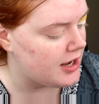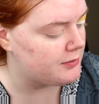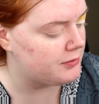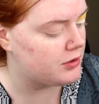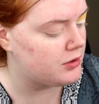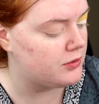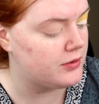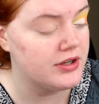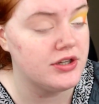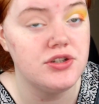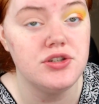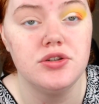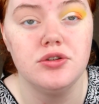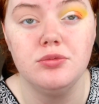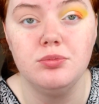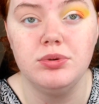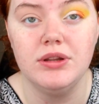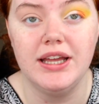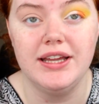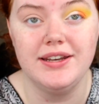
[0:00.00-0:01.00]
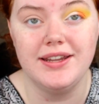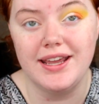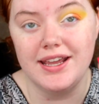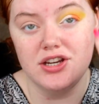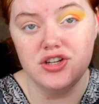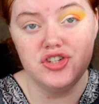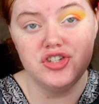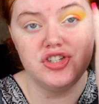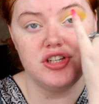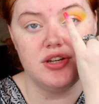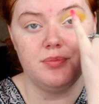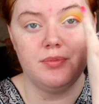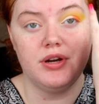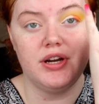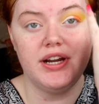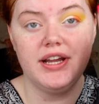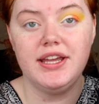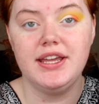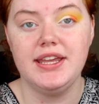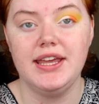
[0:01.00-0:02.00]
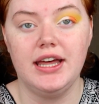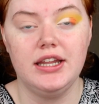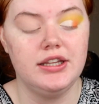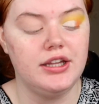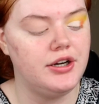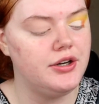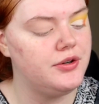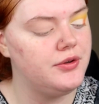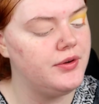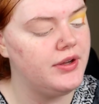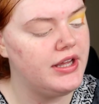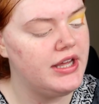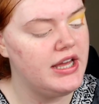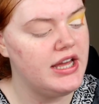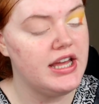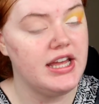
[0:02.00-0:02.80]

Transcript: I'm going to blend a shimmery yellow